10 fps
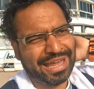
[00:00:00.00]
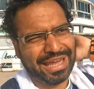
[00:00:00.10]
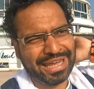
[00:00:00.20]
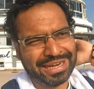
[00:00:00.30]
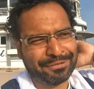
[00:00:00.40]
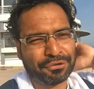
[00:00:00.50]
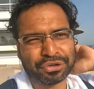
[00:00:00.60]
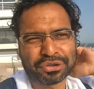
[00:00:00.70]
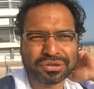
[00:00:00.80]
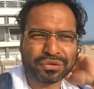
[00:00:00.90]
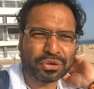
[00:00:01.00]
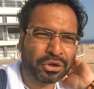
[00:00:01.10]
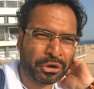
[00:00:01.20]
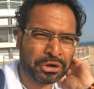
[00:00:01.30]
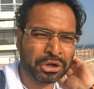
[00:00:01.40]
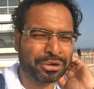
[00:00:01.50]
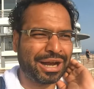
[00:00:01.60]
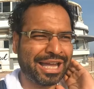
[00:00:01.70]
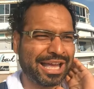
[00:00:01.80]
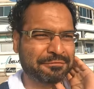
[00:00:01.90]
And for those of you who don't
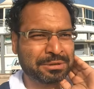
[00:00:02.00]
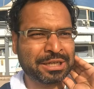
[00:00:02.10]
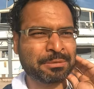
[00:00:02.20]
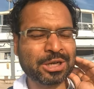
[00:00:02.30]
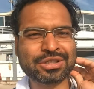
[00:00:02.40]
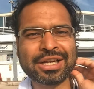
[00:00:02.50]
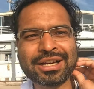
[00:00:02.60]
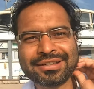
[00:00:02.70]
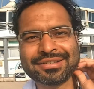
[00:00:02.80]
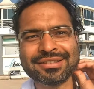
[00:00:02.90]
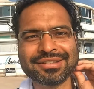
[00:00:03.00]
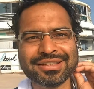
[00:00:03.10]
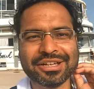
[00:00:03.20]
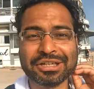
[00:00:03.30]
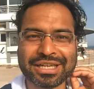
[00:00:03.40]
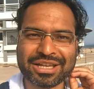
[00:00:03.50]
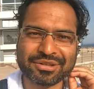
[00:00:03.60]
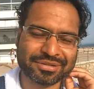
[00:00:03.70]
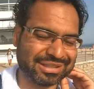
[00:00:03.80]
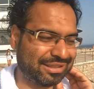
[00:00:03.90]
know, I have been a martial artist since the early
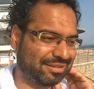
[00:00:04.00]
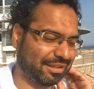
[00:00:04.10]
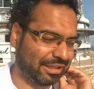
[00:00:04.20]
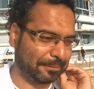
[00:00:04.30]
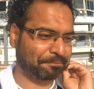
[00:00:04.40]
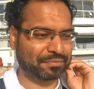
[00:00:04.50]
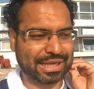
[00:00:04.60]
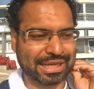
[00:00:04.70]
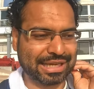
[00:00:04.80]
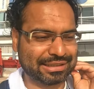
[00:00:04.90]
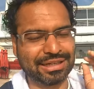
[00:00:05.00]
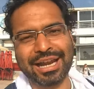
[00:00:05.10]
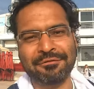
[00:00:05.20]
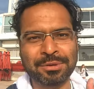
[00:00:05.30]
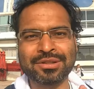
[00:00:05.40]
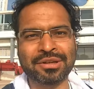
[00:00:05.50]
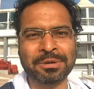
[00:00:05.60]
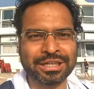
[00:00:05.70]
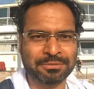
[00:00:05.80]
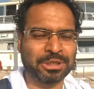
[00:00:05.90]
age of 6. There have been
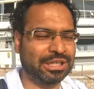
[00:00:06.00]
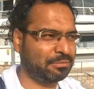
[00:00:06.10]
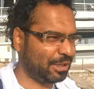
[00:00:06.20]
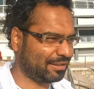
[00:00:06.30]
some intermittent